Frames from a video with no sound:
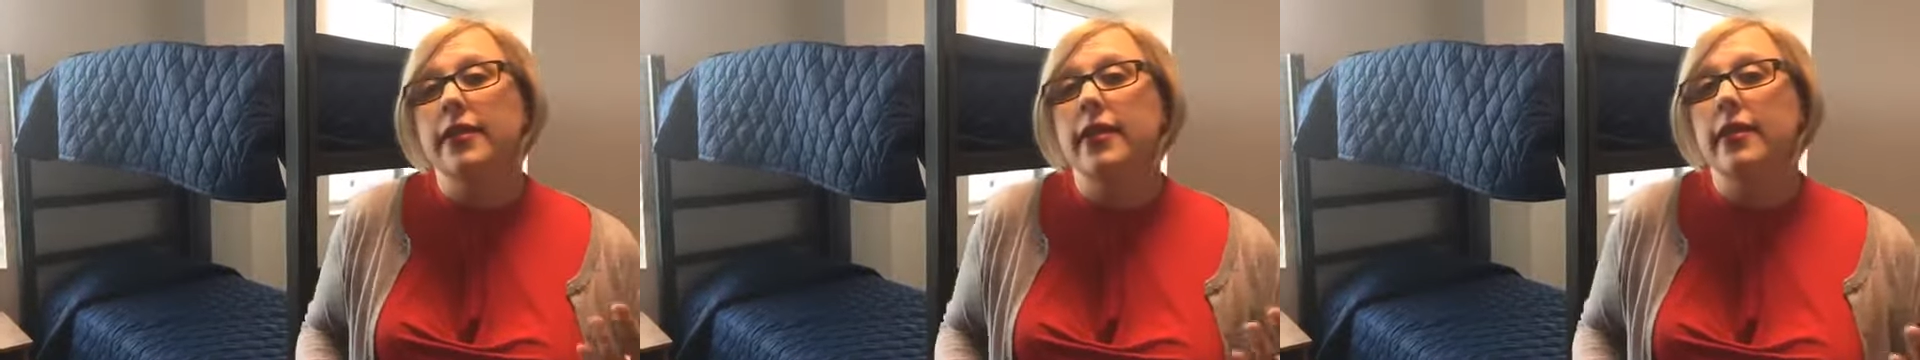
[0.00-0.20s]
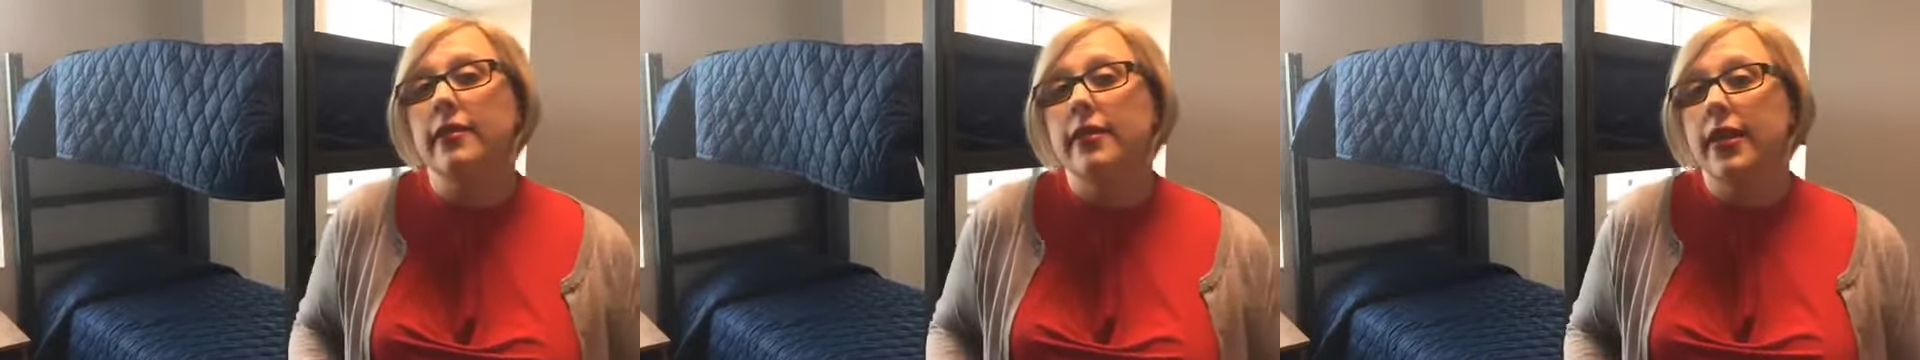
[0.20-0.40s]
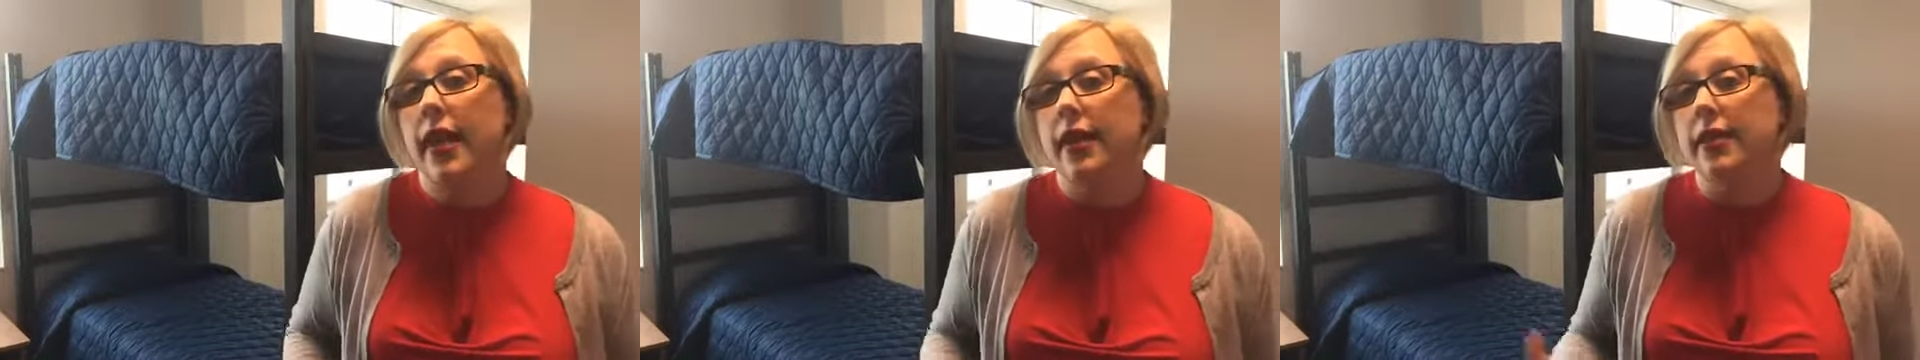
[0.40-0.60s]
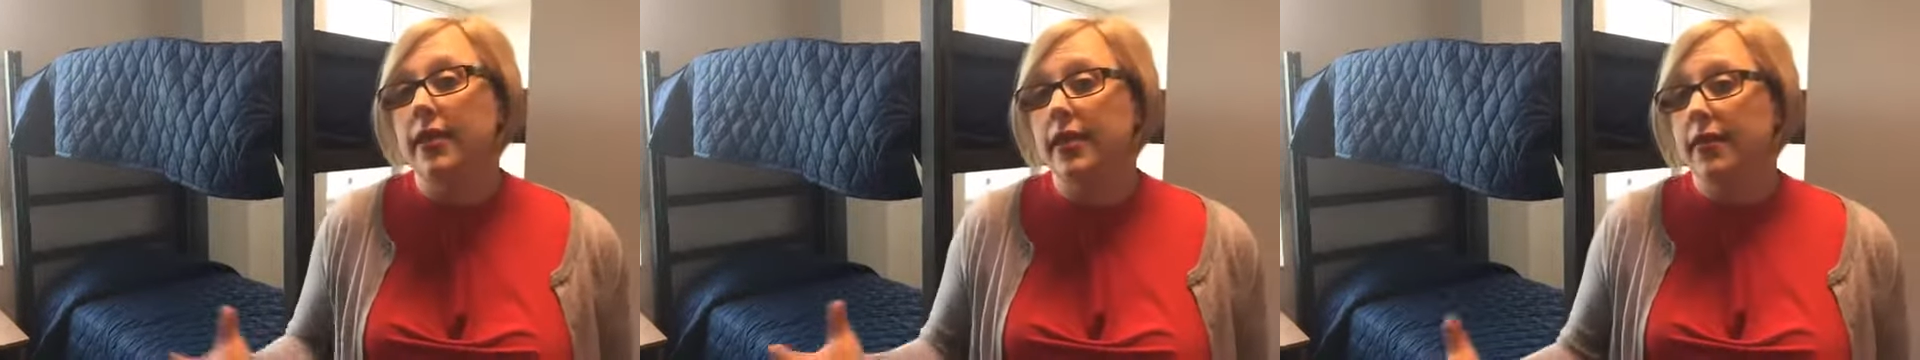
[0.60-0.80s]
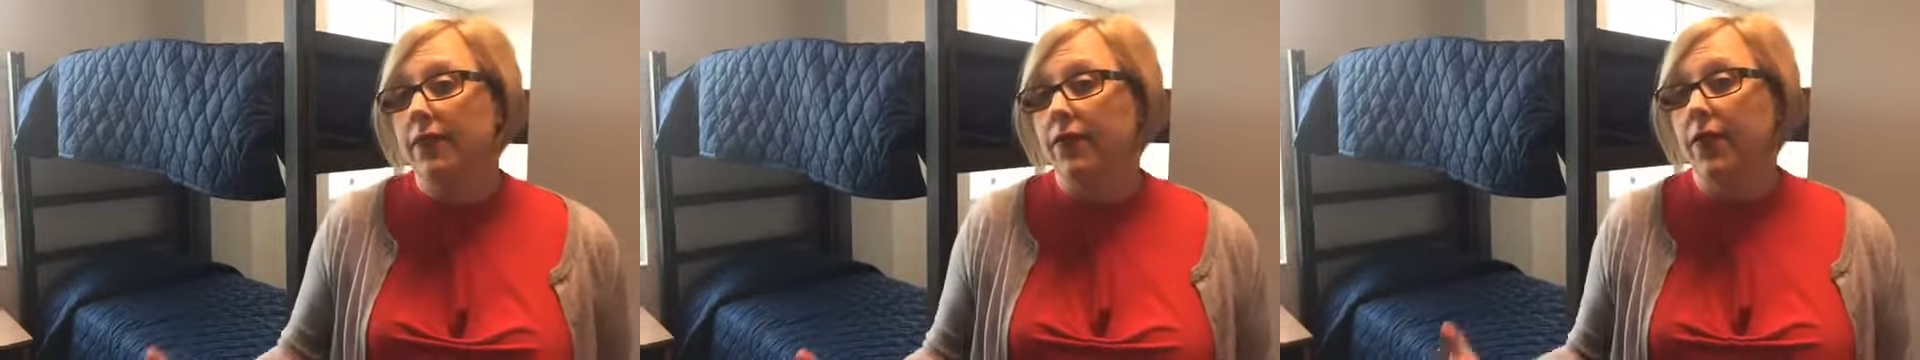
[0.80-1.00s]
in Texas
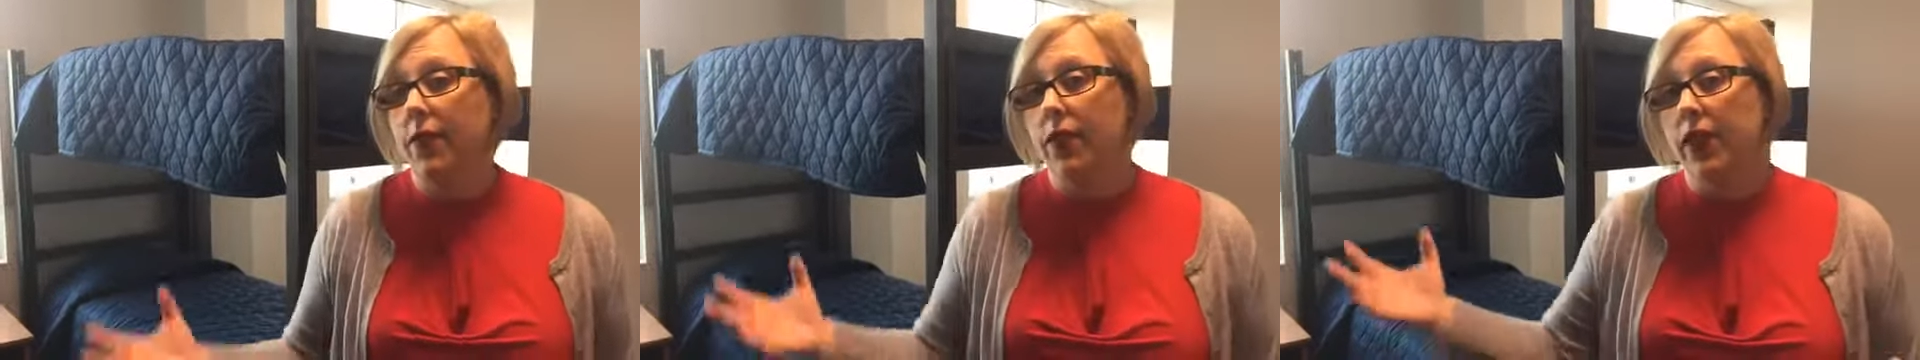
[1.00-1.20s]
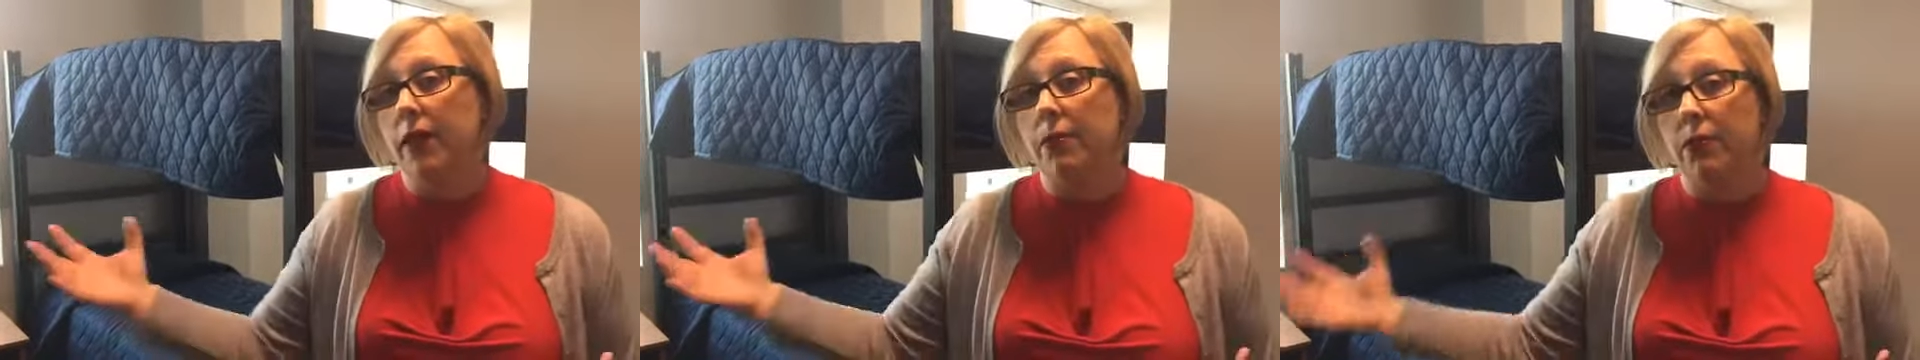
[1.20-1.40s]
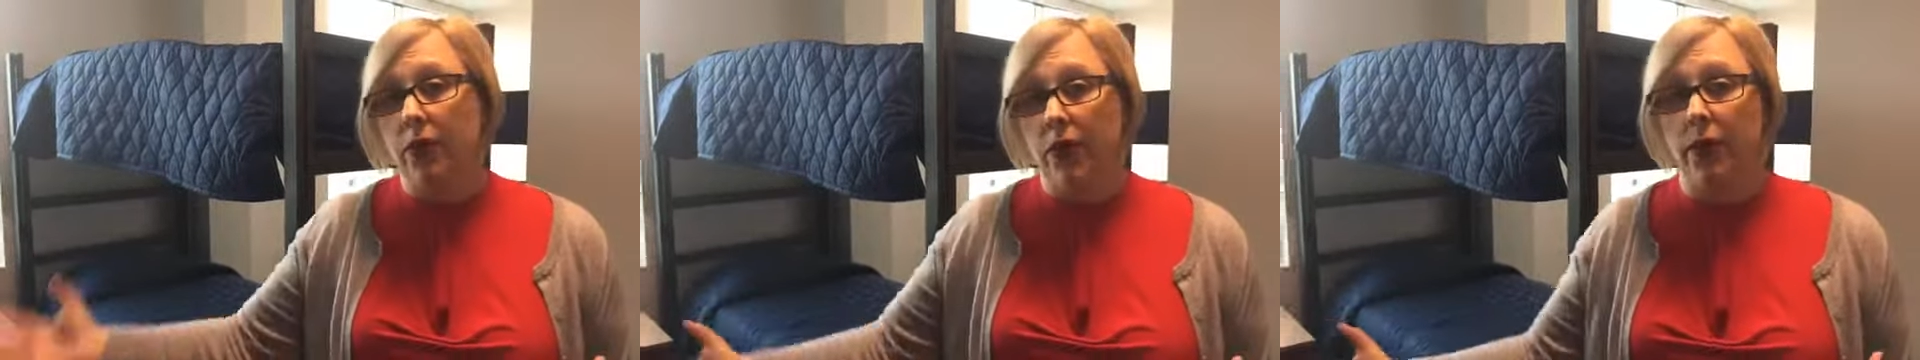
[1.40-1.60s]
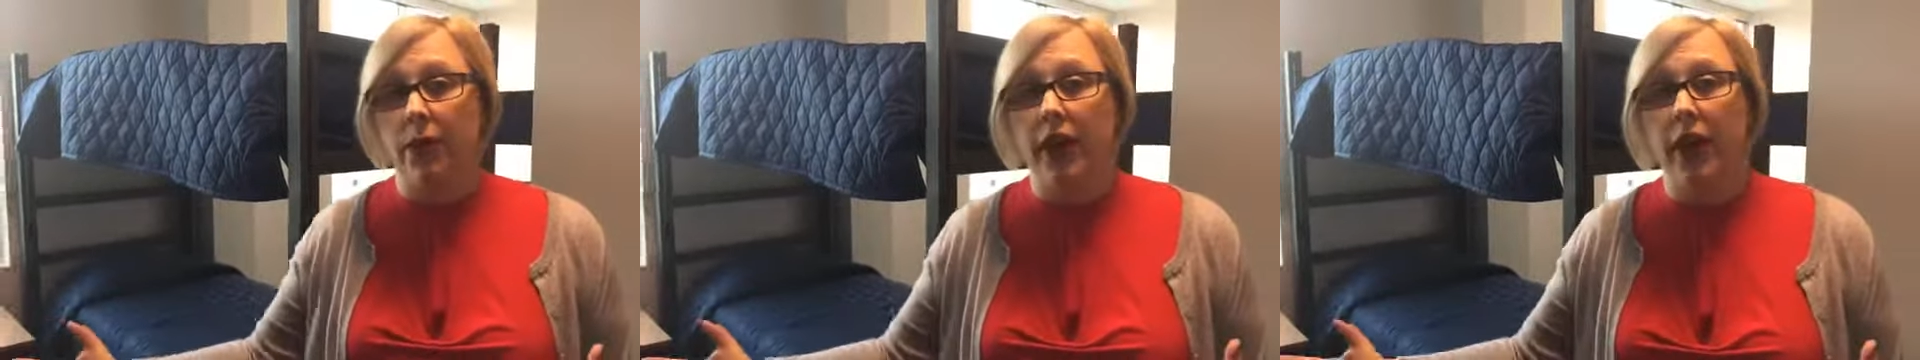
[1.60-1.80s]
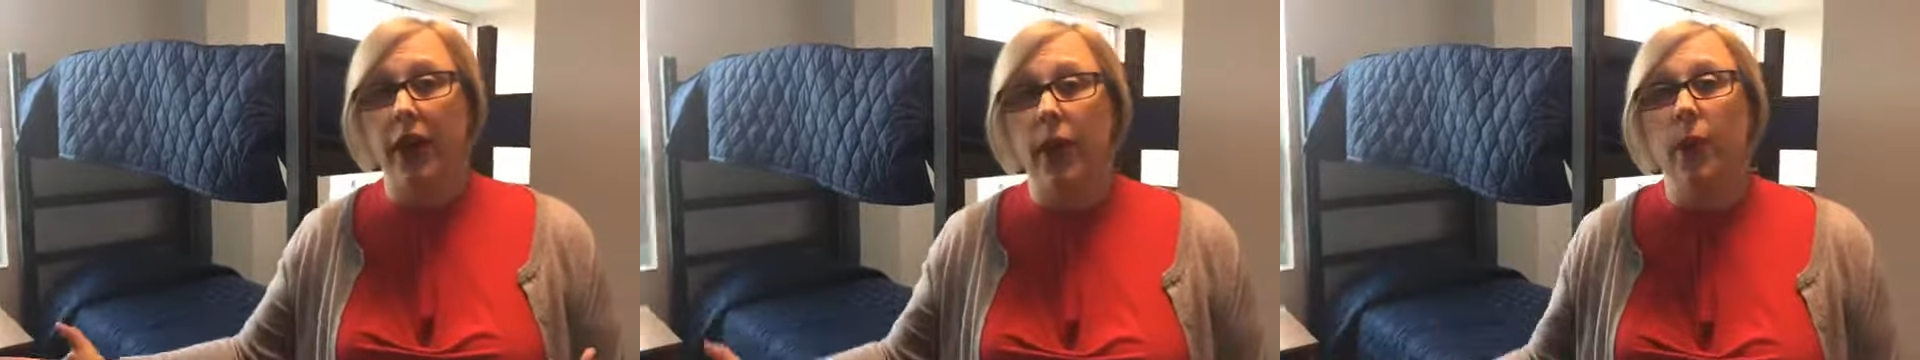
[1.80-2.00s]
and Florida and Puerto
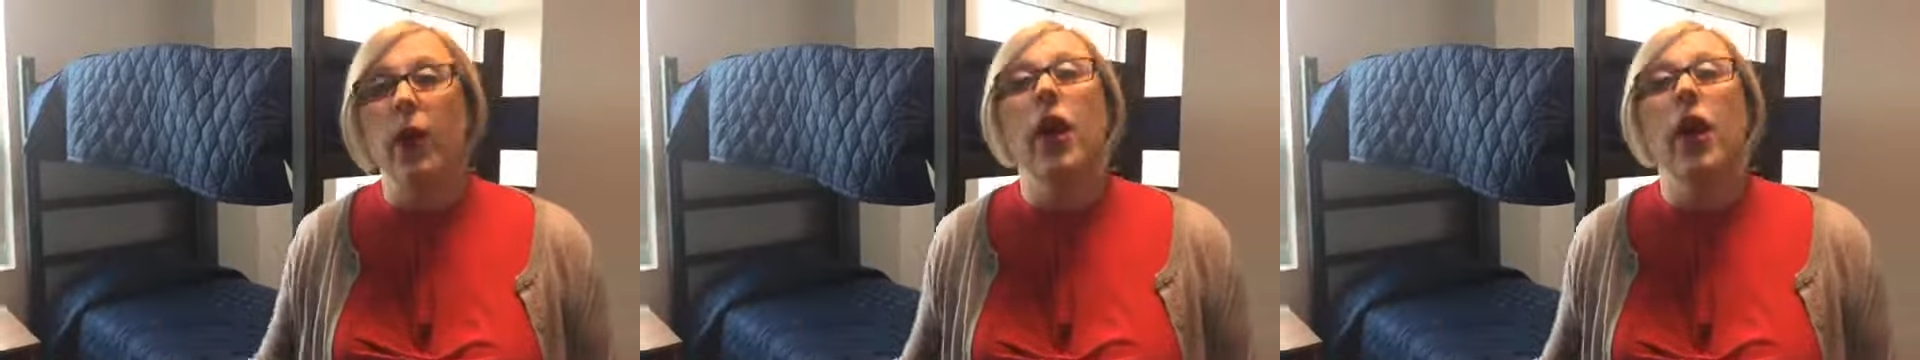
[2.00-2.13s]
Rico,